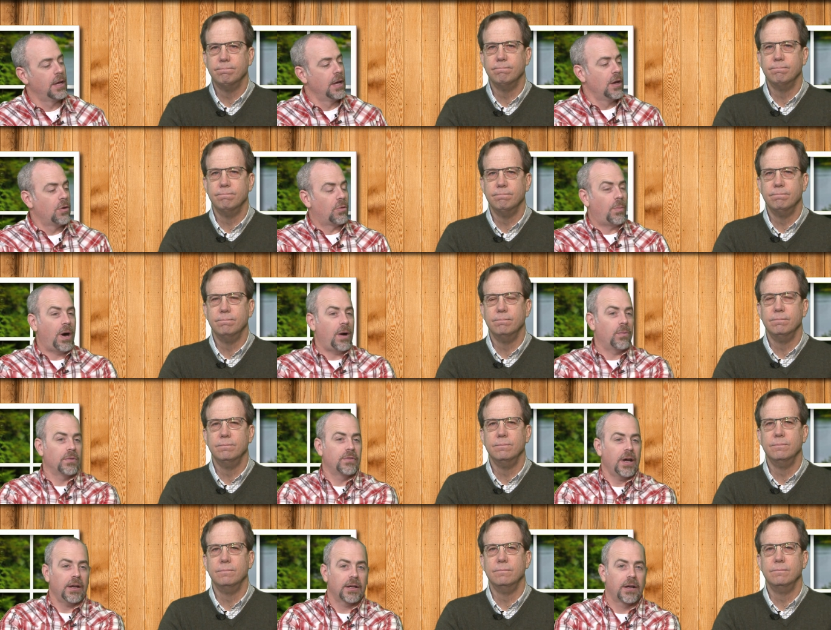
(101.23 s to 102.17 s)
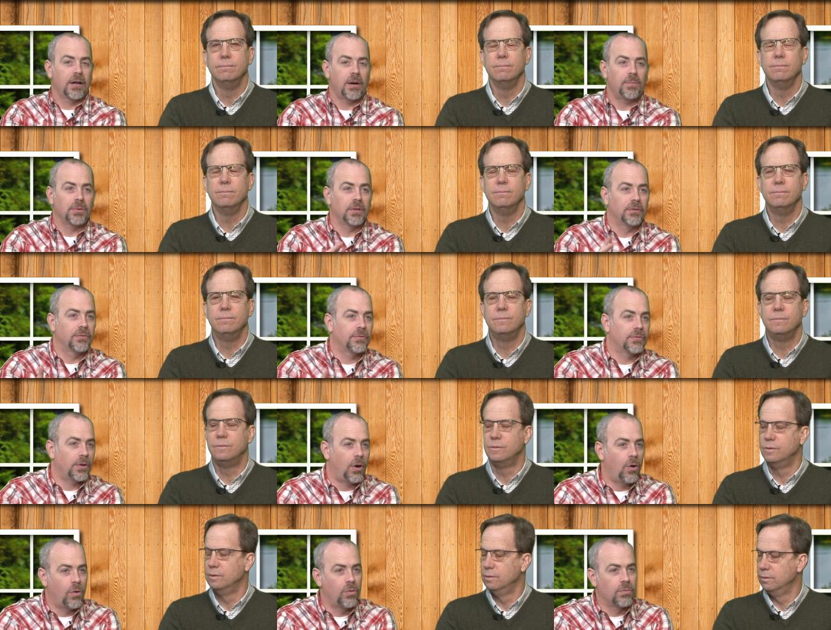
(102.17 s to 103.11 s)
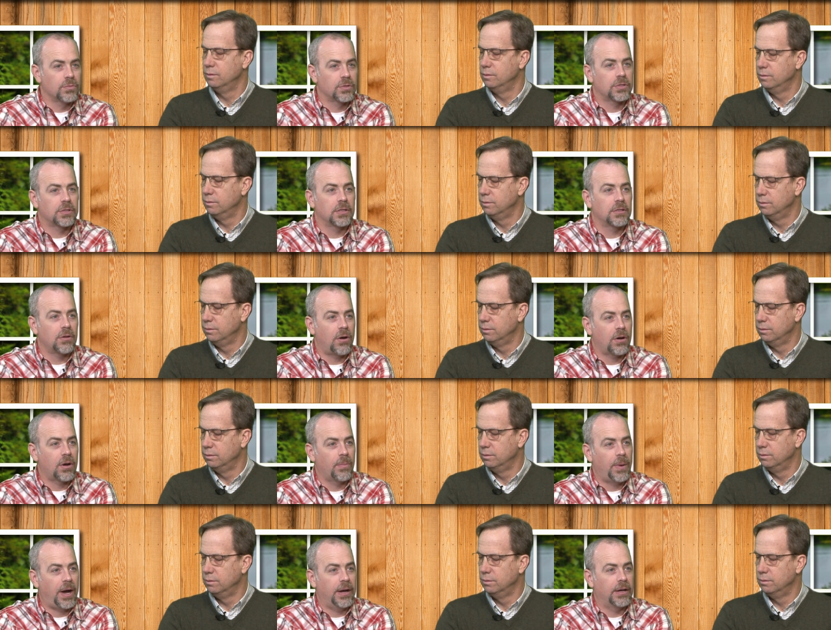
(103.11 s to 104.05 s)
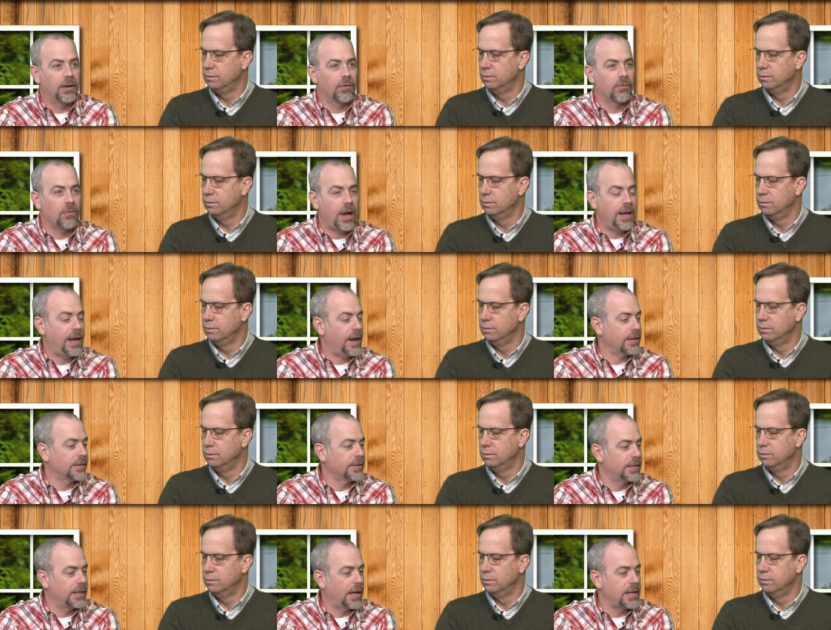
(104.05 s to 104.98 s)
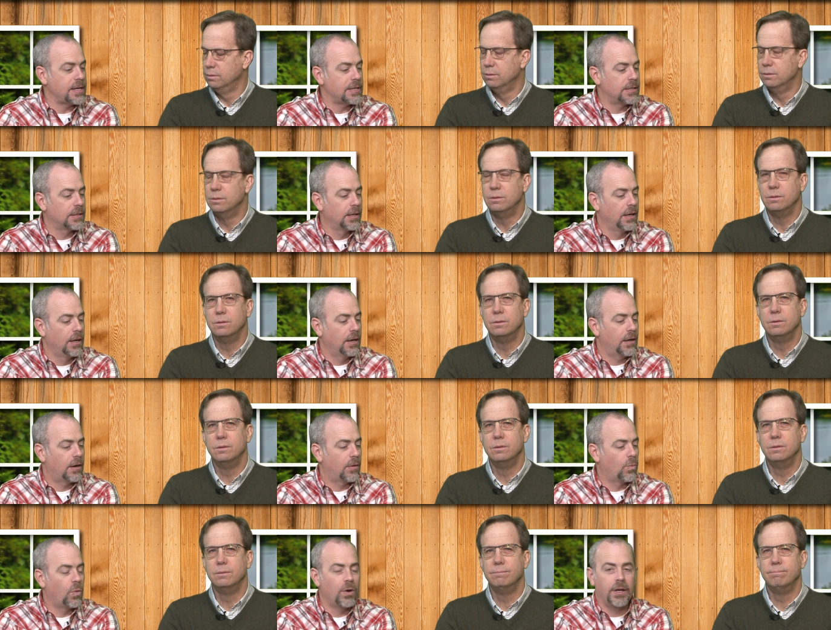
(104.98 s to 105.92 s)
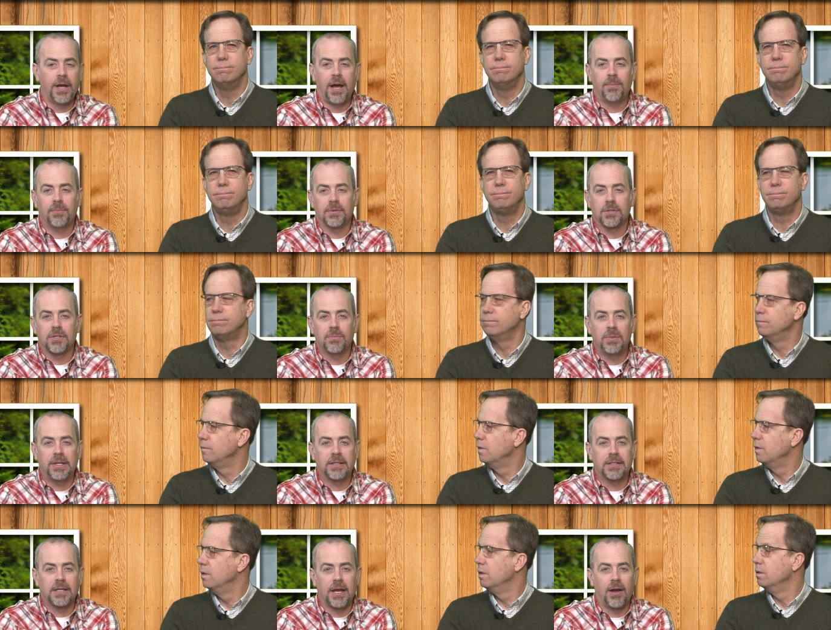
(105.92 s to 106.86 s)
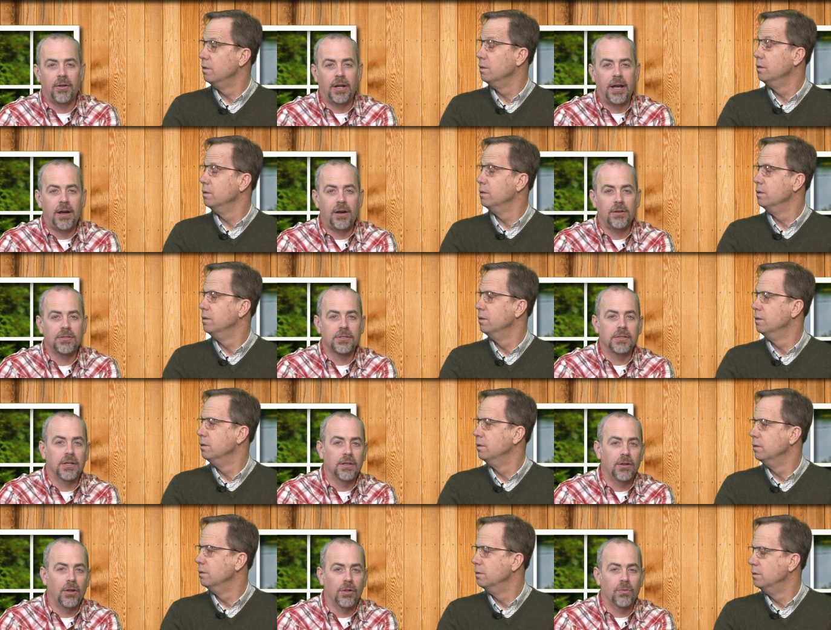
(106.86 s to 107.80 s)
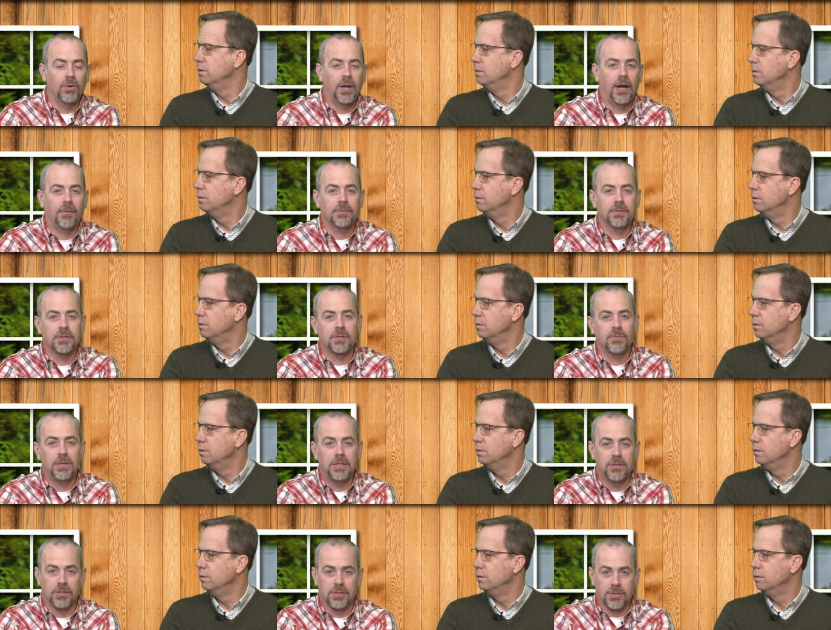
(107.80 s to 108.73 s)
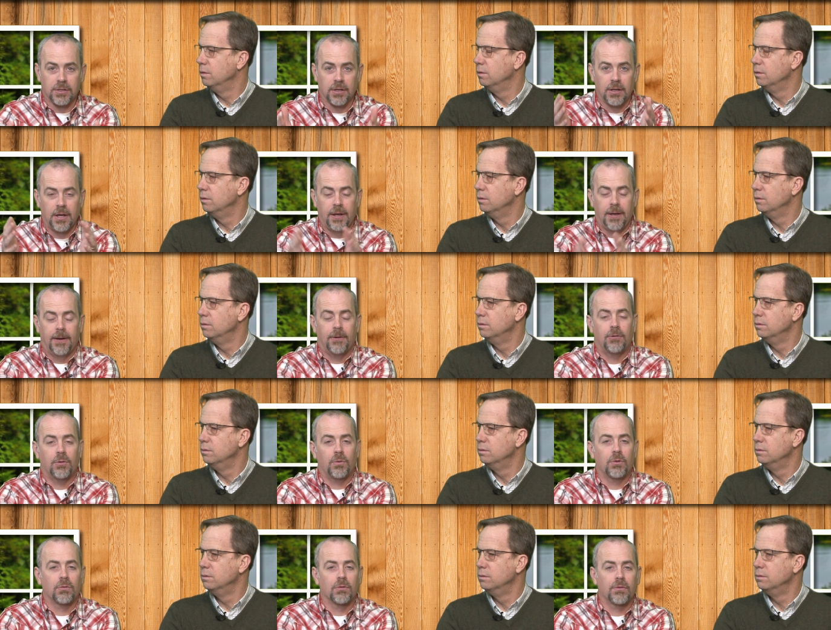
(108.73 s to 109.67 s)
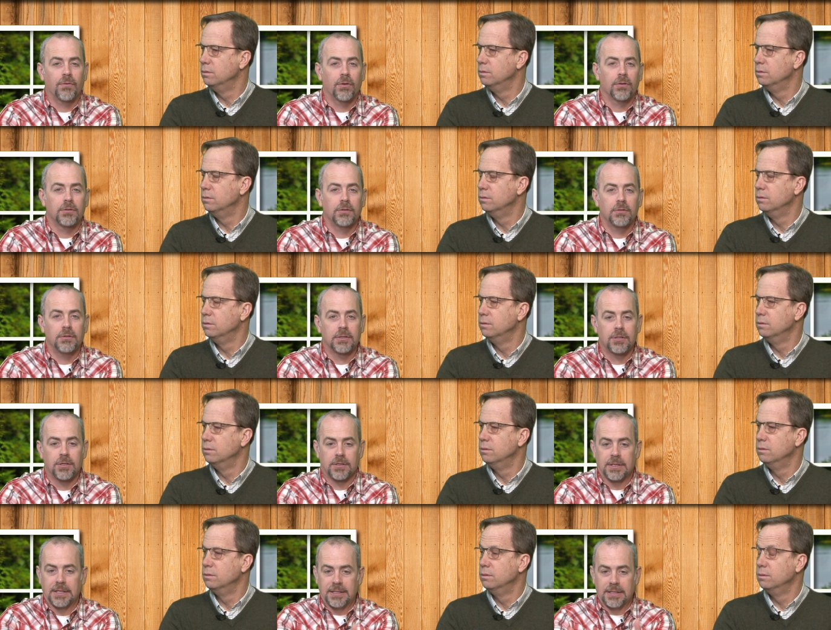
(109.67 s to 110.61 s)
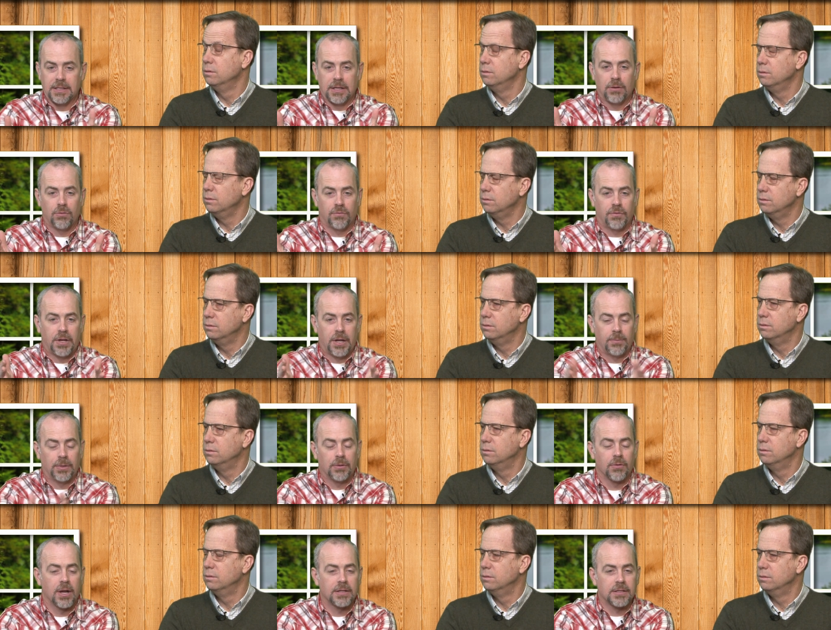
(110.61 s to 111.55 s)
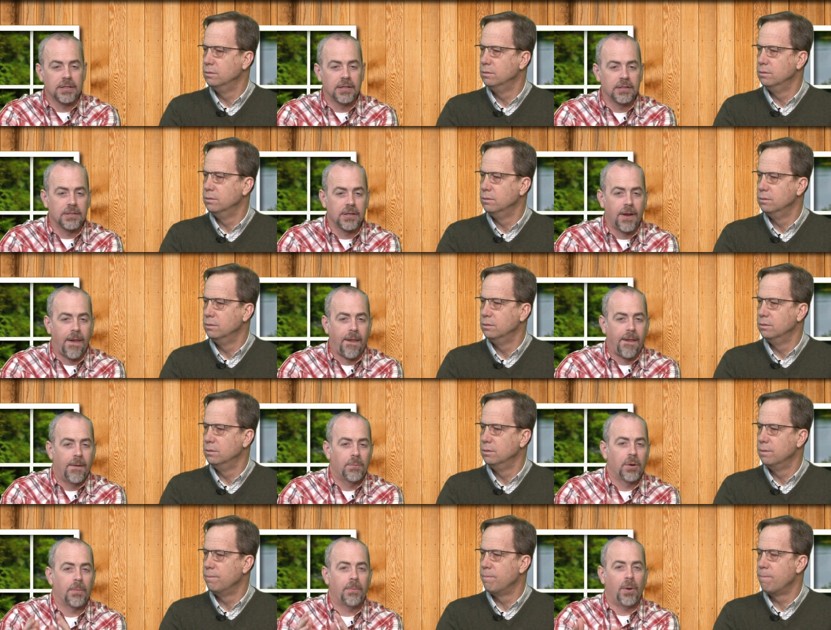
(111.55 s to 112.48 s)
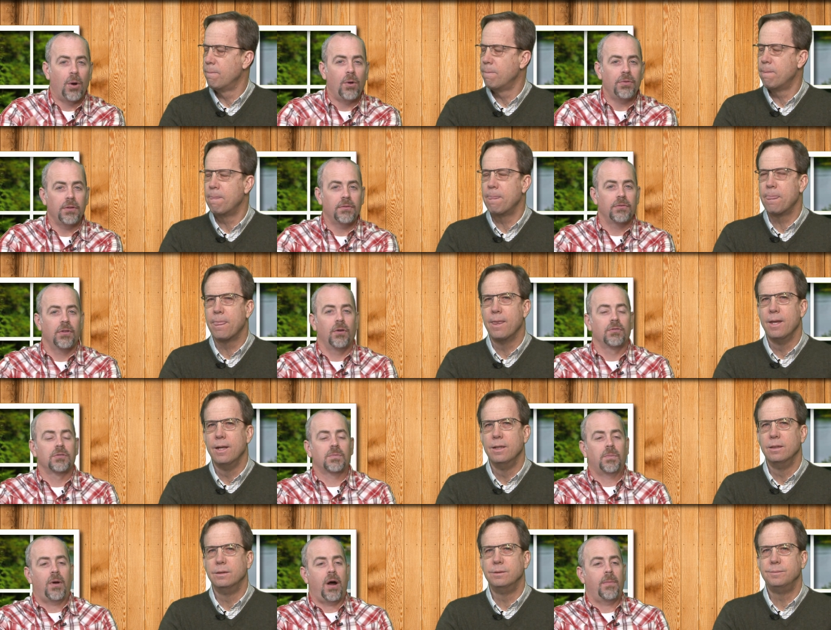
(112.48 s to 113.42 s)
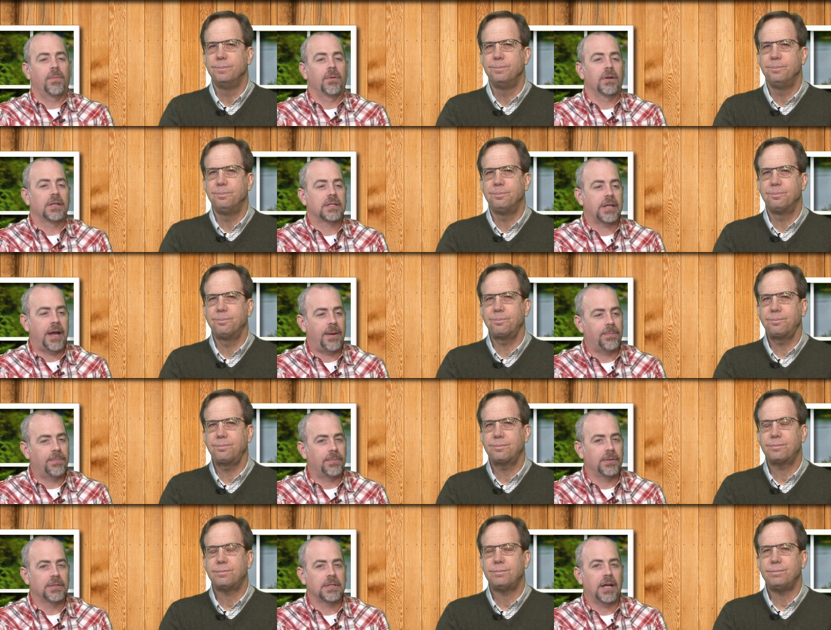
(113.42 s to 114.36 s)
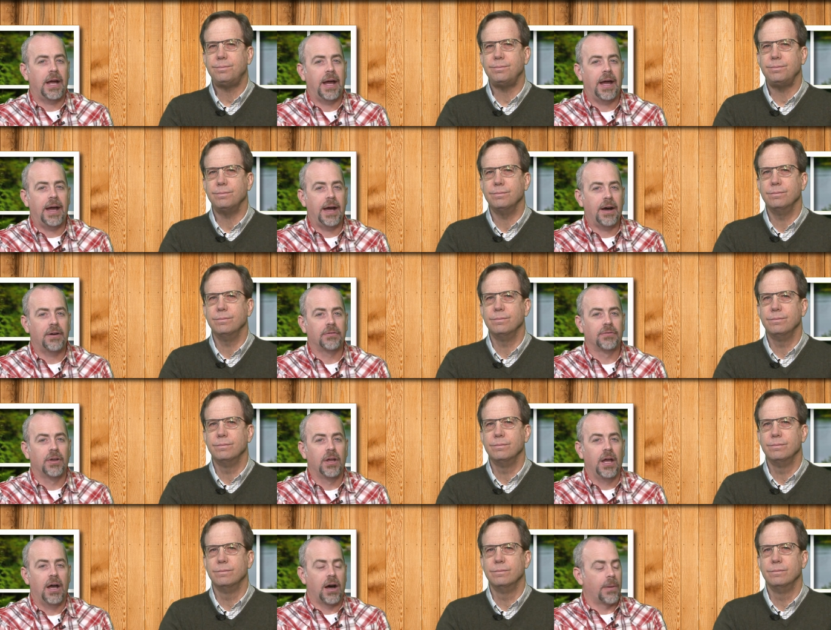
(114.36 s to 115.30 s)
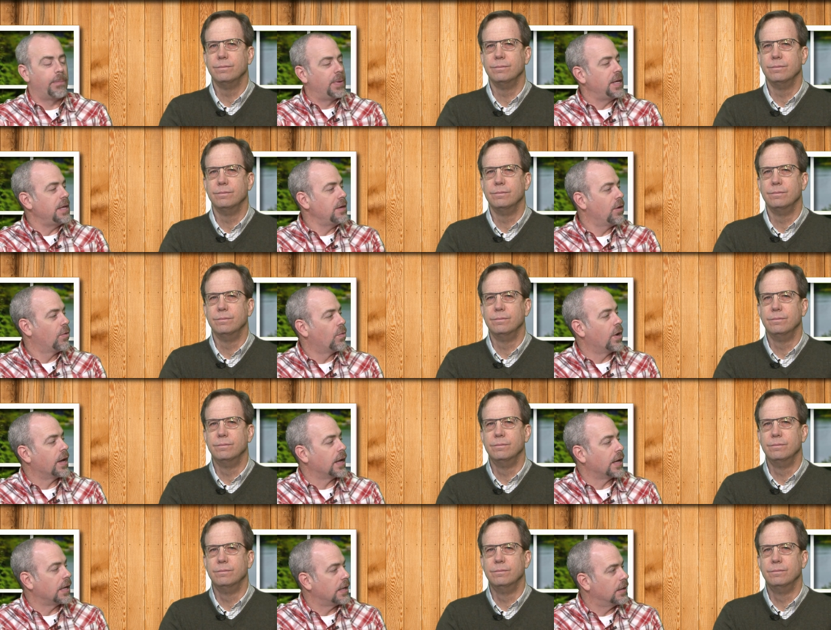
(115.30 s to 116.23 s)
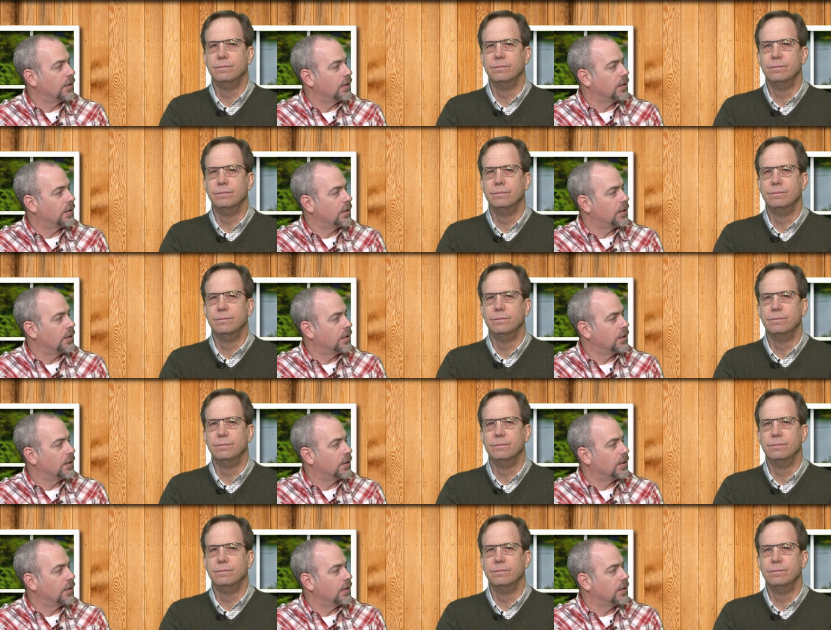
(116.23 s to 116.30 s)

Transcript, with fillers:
Speaker 1: well Bob we've got a couple of homes to talk about here right out of the gate uh, one happens to be a townhouse, and then another one happens to be just a what we'll refer to as just a single family residence. But both of those properties happen to have a POA